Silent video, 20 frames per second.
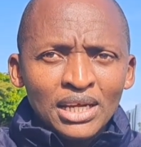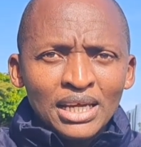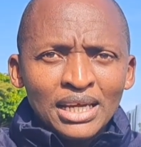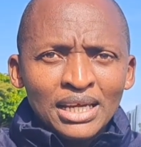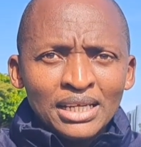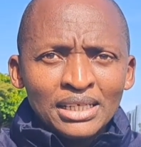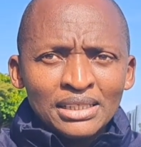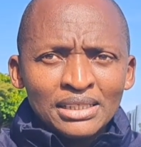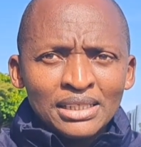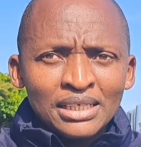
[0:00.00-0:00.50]

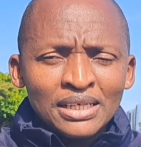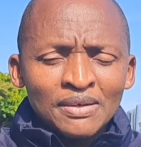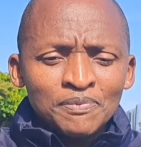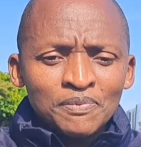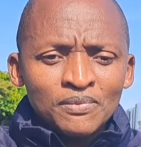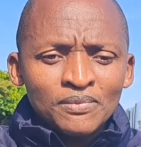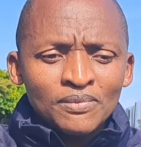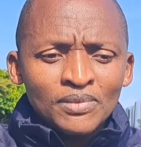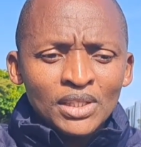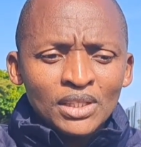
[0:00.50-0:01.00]
And
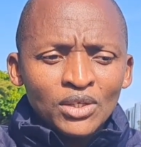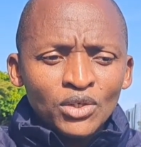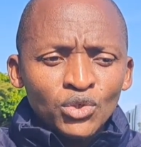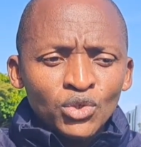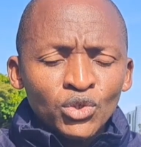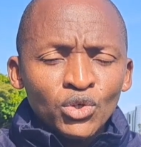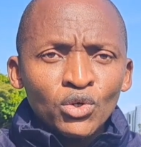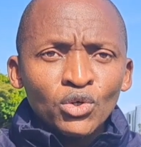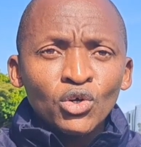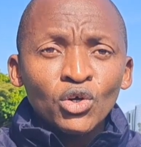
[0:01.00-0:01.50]

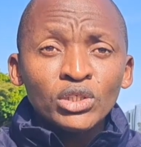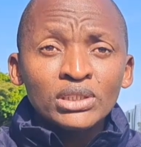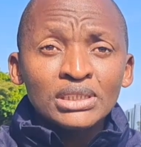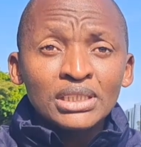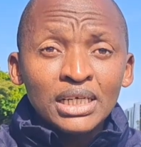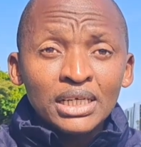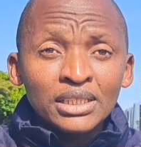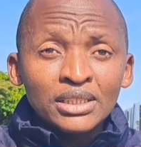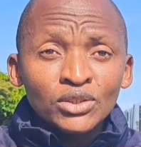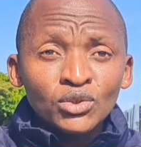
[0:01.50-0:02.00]

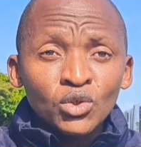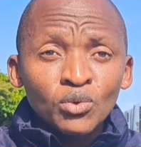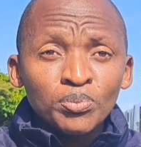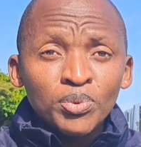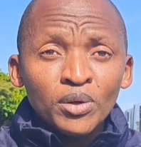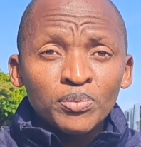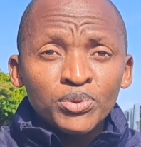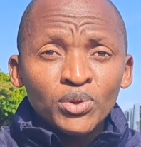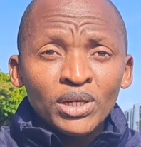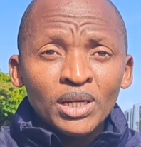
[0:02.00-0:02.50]
contrary to
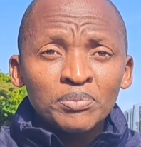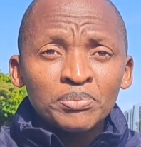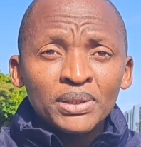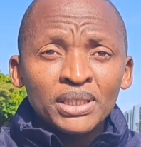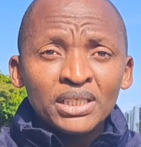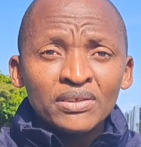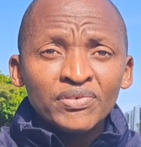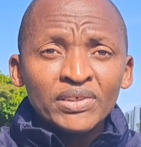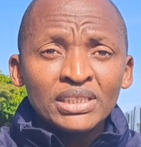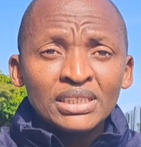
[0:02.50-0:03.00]
popular
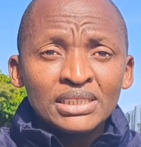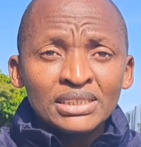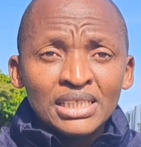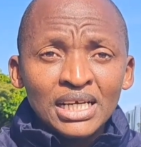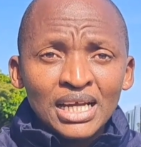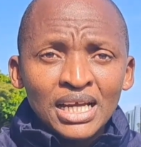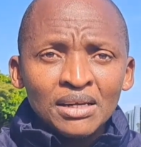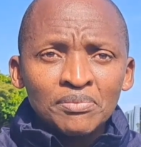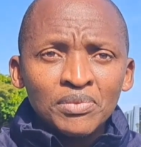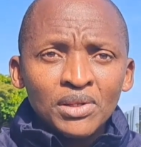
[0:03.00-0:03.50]
belief at the
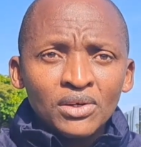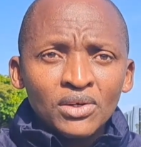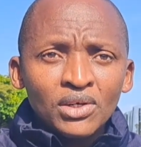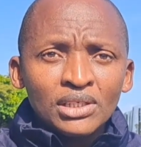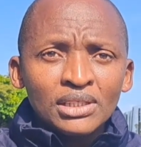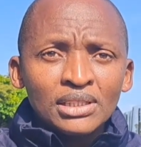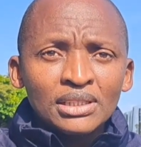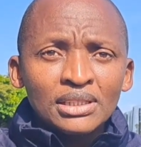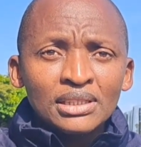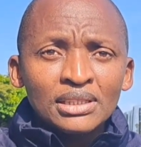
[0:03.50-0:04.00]
time,
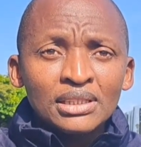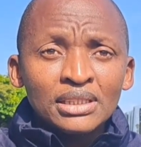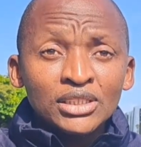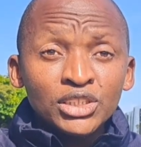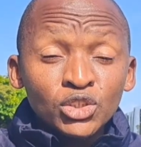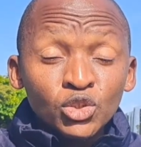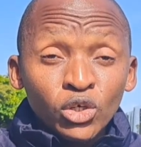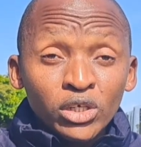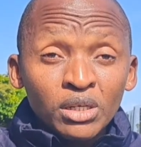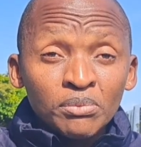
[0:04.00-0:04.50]

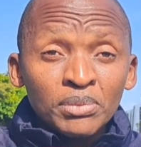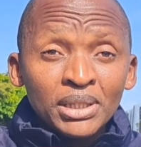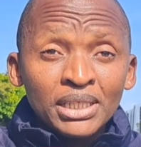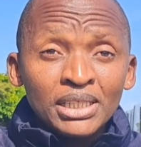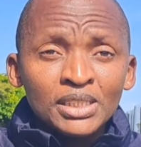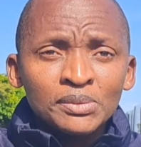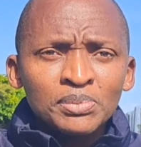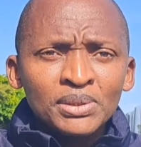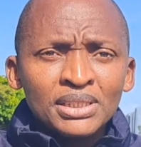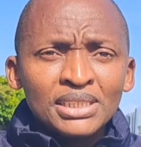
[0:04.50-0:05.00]
this tournament
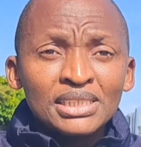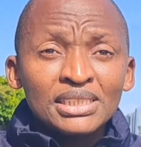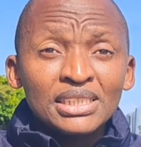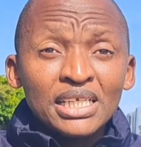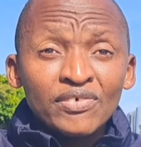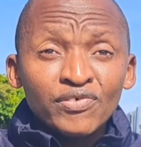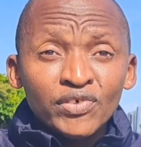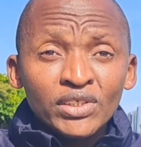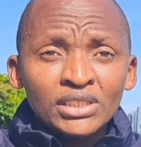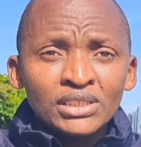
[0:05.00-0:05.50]
has been the
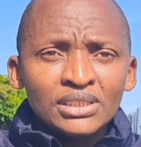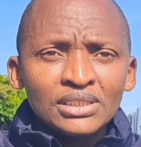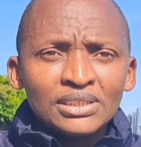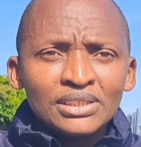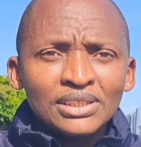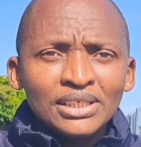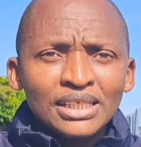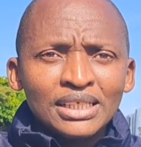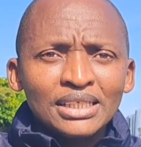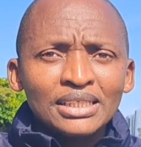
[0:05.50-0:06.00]
safest.
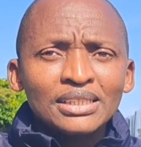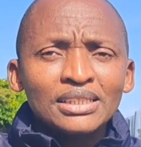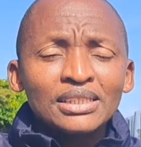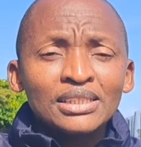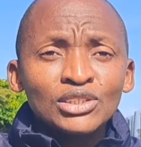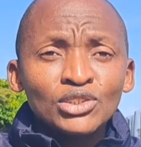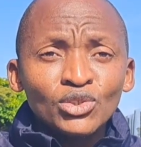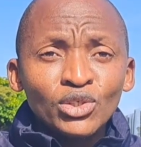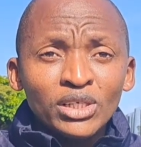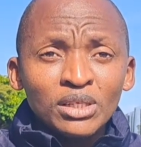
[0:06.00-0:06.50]

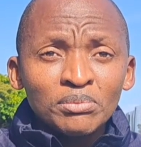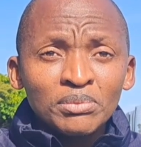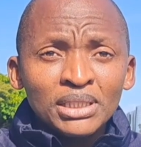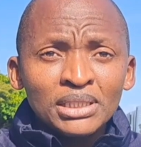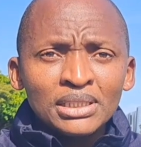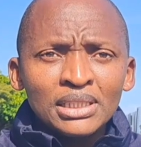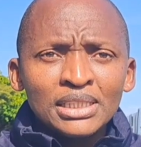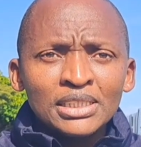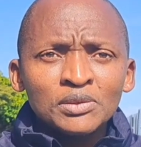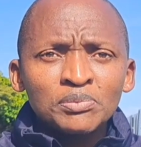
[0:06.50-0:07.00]
This
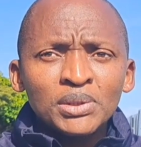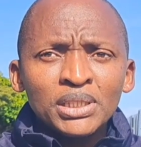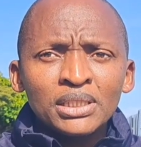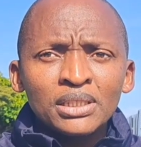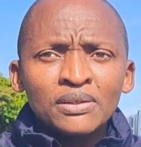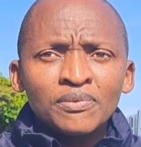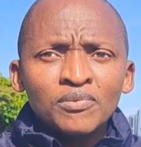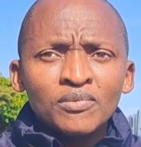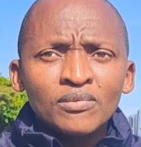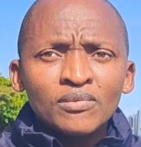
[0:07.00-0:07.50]
tournament has been,